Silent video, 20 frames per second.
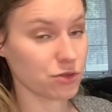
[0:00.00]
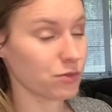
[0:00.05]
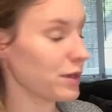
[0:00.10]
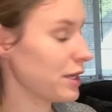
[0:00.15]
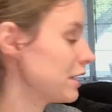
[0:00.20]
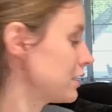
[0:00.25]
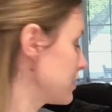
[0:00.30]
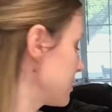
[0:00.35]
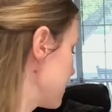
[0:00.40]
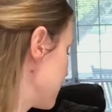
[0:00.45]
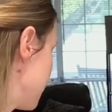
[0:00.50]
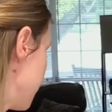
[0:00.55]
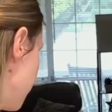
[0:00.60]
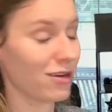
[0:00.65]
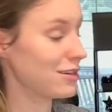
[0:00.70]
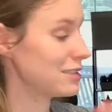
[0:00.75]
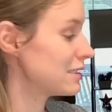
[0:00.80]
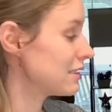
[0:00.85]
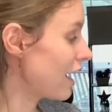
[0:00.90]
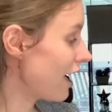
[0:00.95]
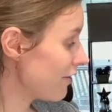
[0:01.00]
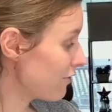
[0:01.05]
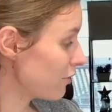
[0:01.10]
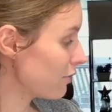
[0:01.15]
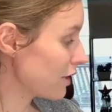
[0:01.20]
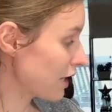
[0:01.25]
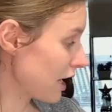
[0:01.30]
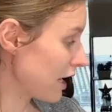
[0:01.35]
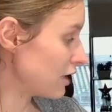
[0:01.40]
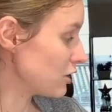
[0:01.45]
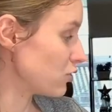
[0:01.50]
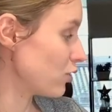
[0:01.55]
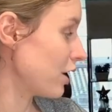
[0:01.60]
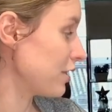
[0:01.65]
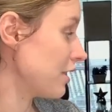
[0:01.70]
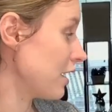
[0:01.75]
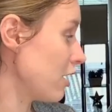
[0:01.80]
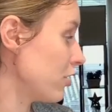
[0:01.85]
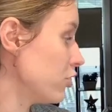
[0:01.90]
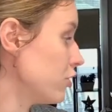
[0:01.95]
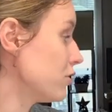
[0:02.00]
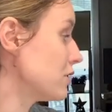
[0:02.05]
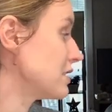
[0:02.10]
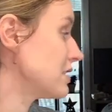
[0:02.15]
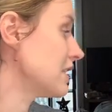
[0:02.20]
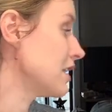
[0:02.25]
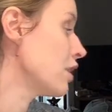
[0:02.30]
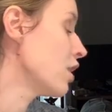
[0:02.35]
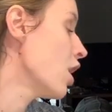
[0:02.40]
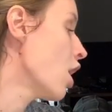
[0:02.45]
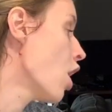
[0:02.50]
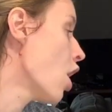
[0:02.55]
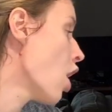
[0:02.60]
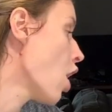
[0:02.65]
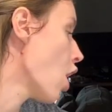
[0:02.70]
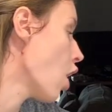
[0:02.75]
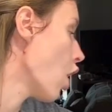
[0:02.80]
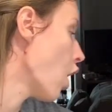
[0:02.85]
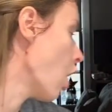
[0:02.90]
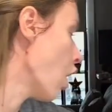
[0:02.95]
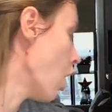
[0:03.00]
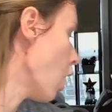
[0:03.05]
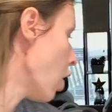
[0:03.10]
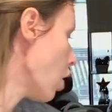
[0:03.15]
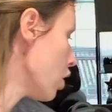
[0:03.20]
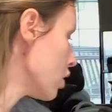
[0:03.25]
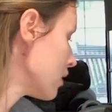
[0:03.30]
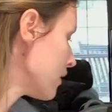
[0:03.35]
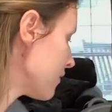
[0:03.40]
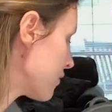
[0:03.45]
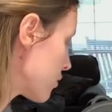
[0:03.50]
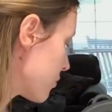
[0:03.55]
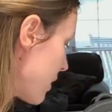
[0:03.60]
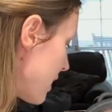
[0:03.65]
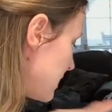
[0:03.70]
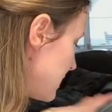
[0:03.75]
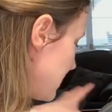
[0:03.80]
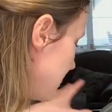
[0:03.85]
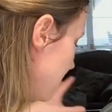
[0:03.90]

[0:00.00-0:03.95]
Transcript: weeks. Aside from the cans right there, you can see all of the rest